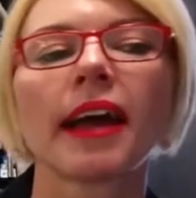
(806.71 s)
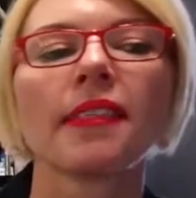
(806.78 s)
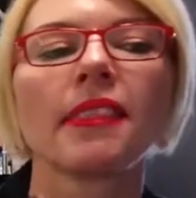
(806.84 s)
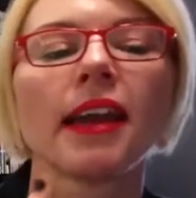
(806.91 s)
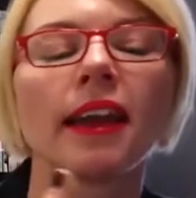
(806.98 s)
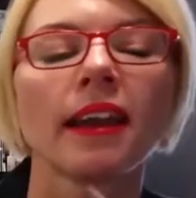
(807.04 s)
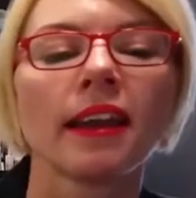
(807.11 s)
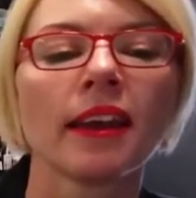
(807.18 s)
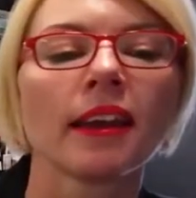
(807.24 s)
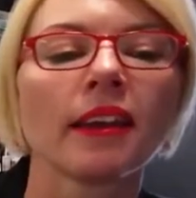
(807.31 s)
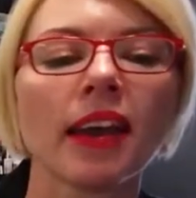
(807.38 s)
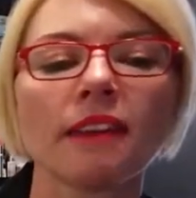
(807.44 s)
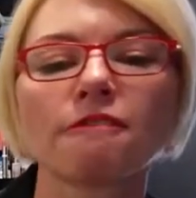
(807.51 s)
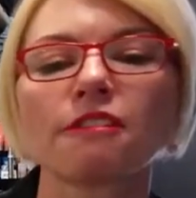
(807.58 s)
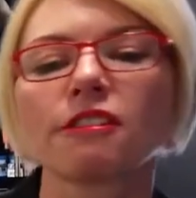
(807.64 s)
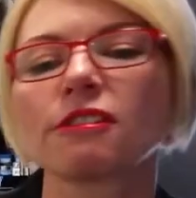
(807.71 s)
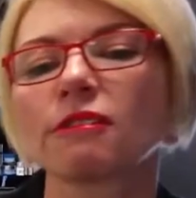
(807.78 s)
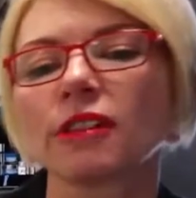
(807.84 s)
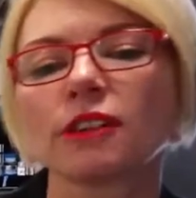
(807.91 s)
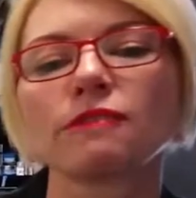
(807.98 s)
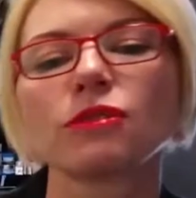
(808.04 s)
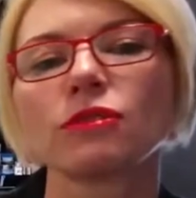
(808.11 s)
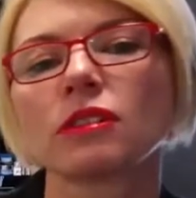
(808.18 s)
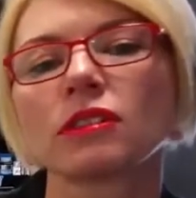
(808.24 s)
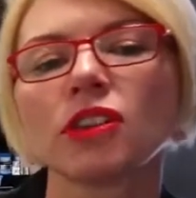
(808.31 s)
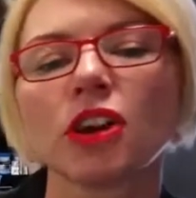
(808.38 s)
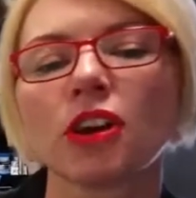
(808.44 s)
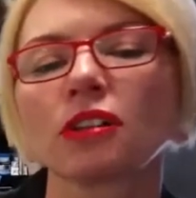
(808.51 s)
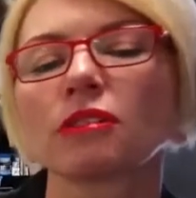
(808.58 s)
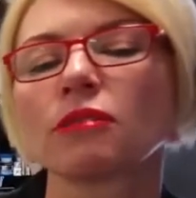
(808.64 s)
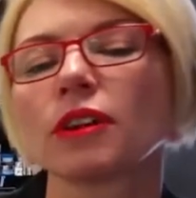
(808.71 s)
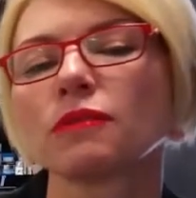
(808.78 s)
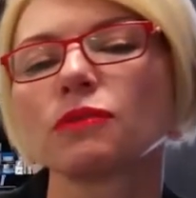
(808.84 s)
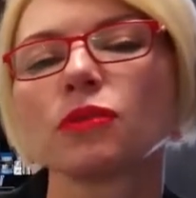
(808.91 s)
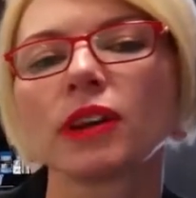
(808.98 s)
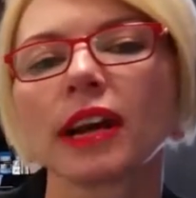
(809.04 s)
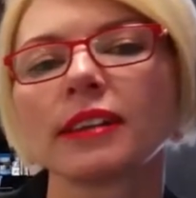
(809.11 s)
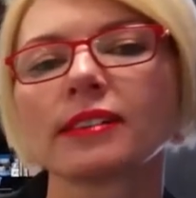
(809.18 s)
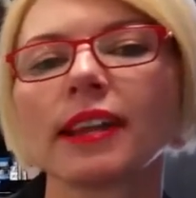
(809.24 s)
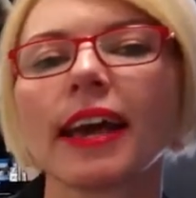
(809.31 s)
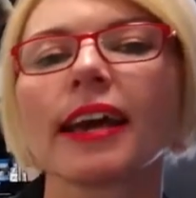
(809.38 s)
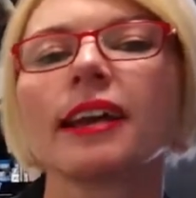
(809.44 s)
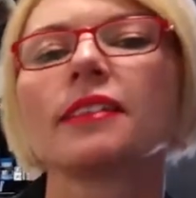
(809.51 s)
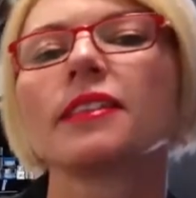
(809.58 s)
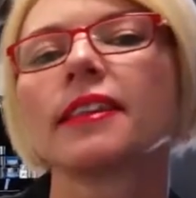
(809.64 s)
and then every 3 or 4 days later,